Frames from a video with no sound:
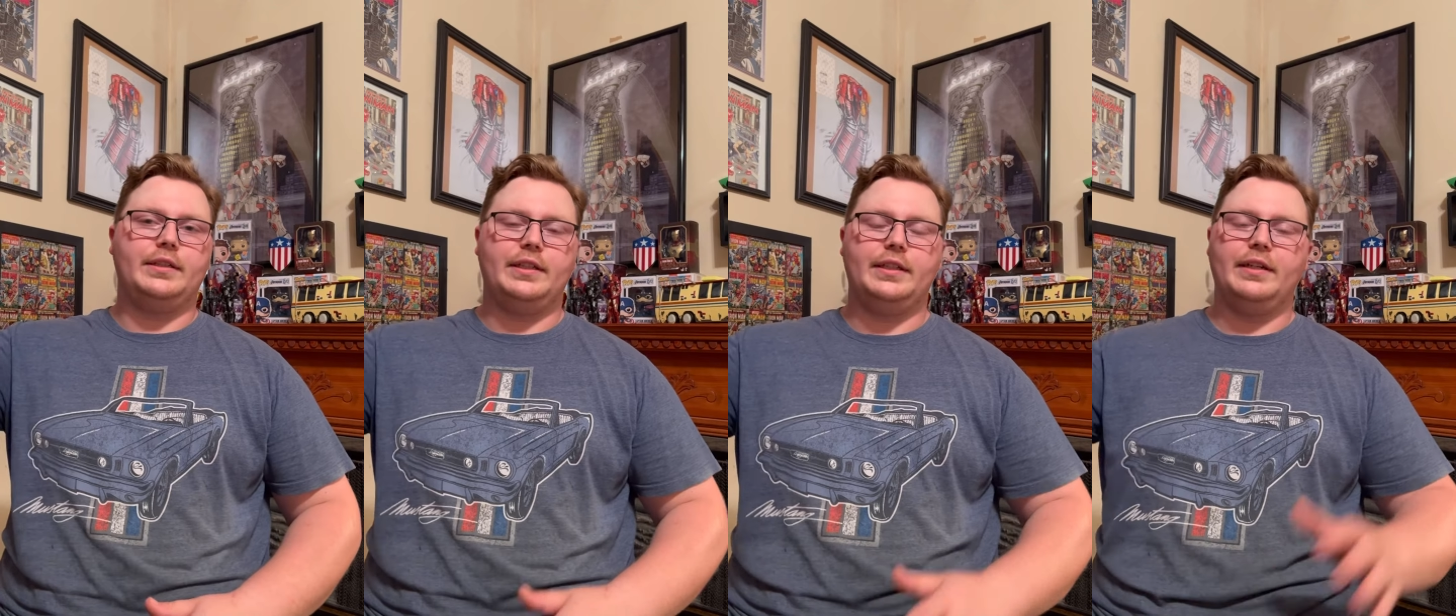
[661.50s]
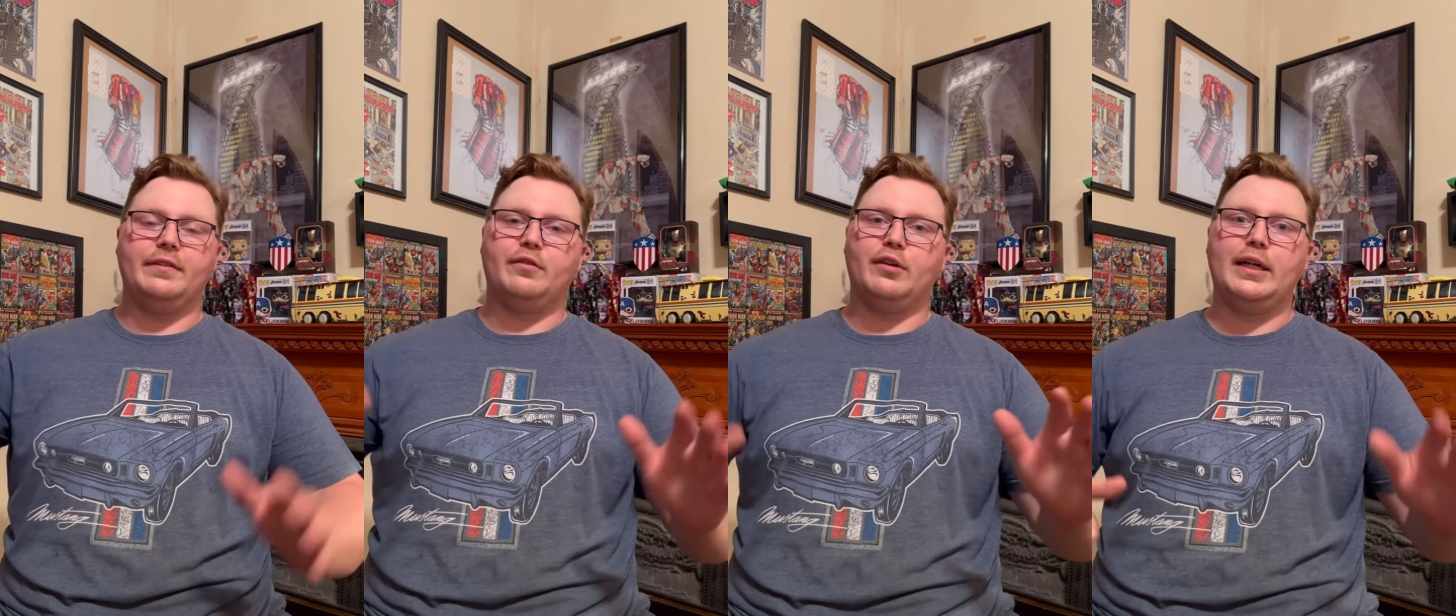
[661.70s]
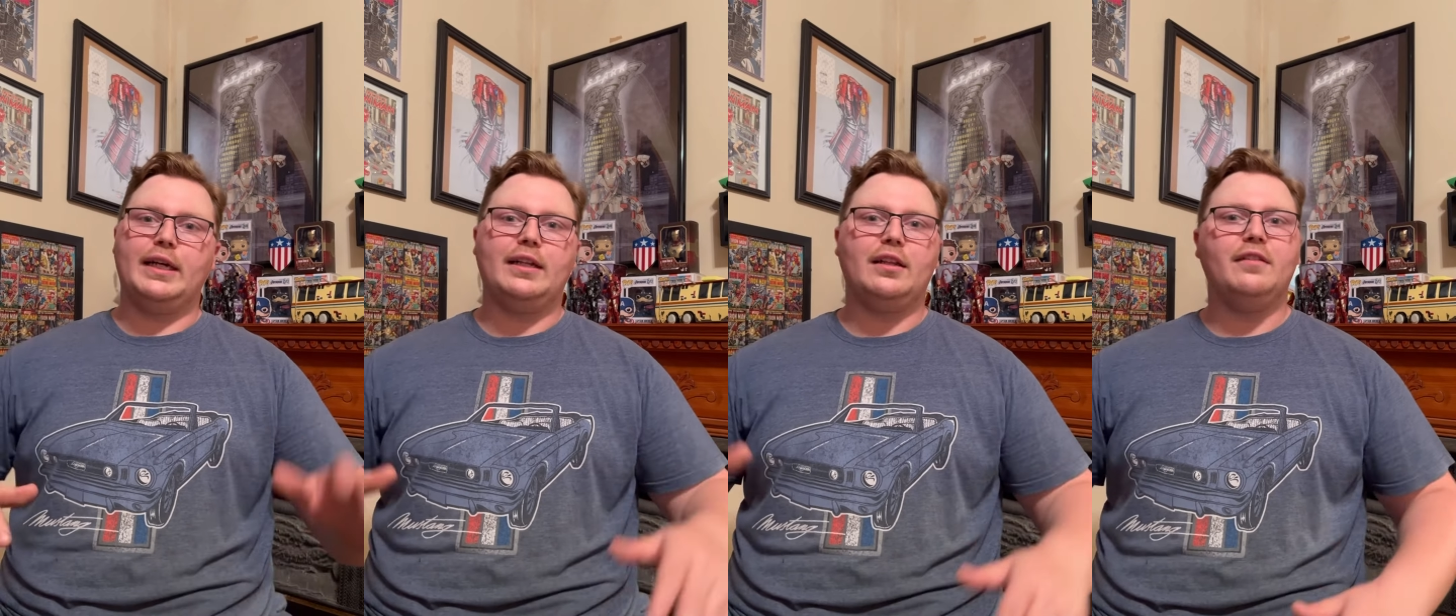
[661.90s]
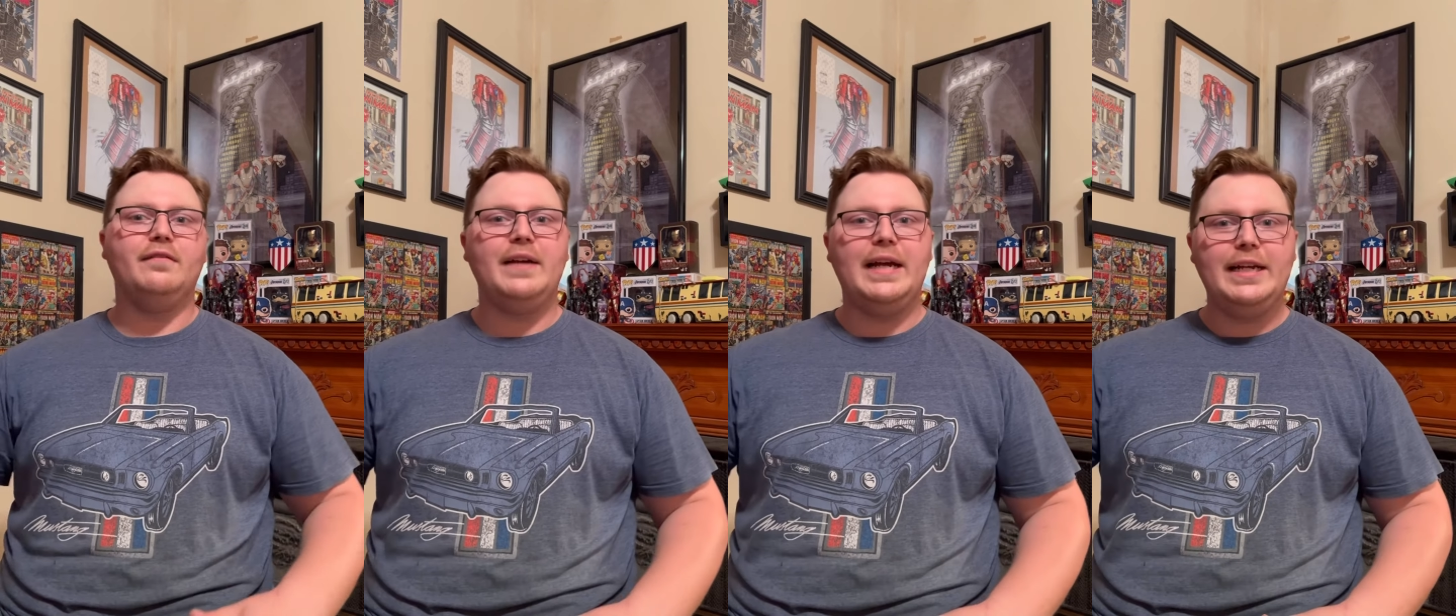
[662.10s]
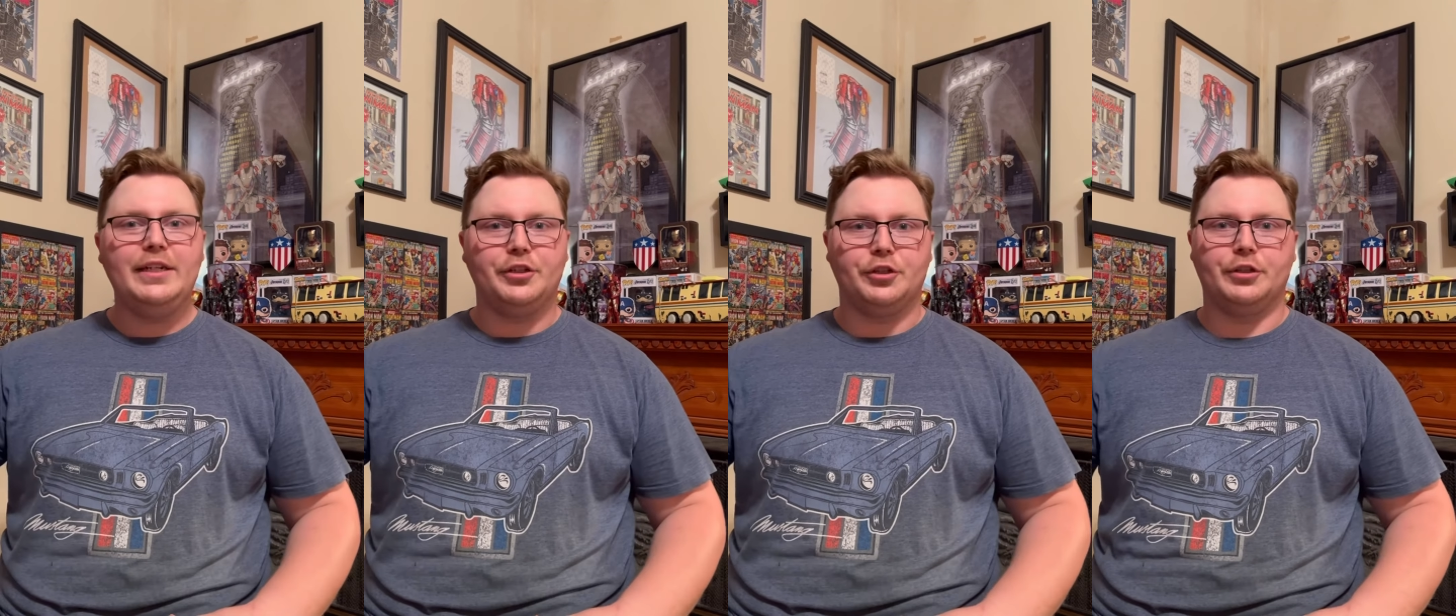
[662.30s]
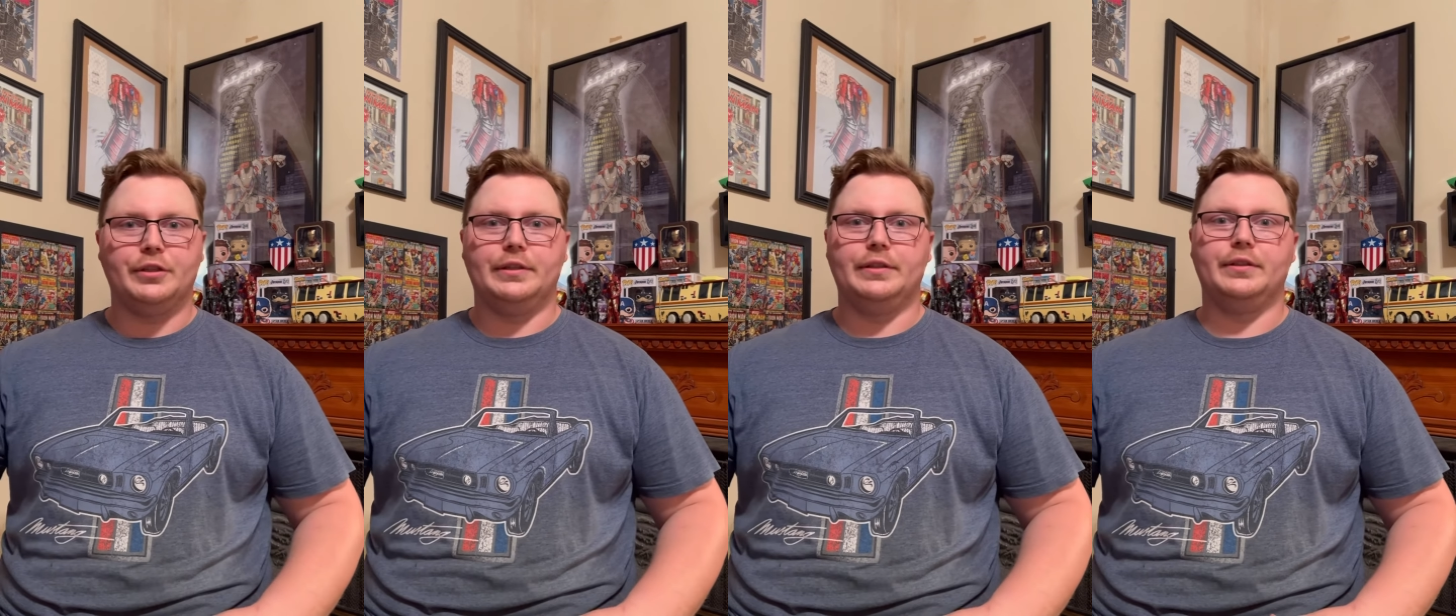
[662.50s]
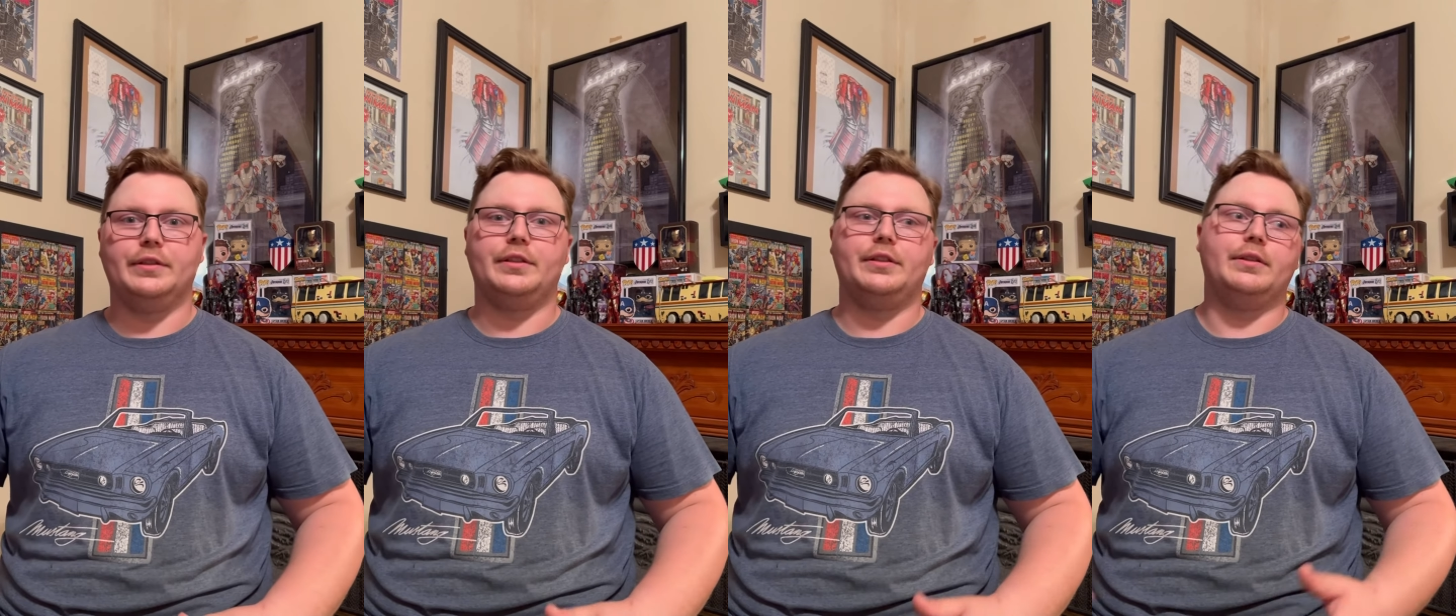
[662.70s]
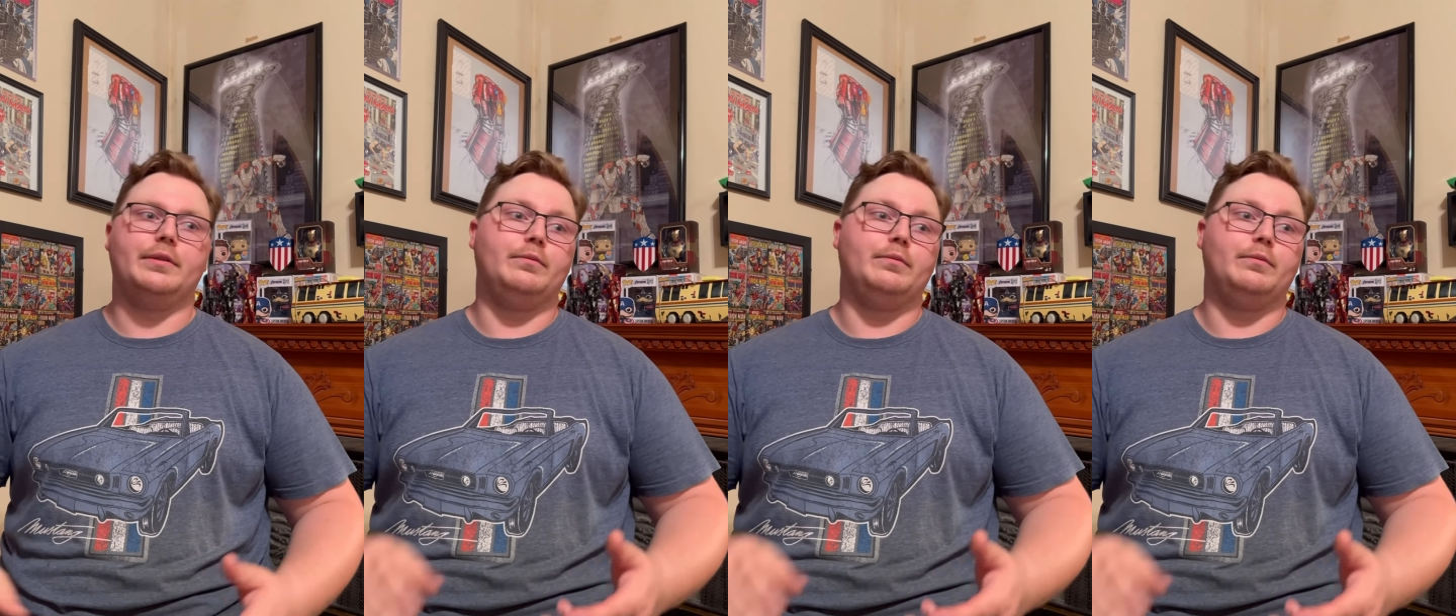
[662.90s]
different elevations,